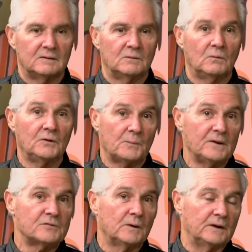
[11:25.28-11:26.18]
Well, the
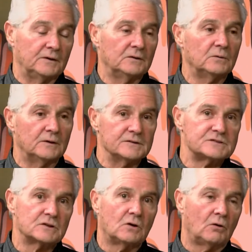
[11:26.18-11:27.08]
best way to do it
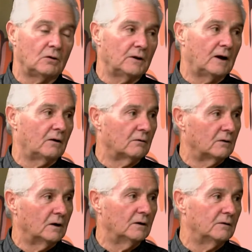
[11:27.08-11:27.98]
is to call our
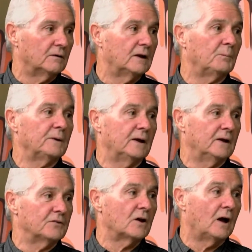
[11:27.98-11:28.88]
Helping
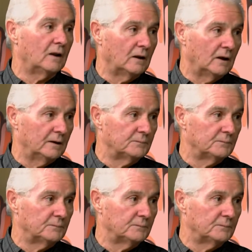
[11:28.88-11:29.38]
Hands hotline.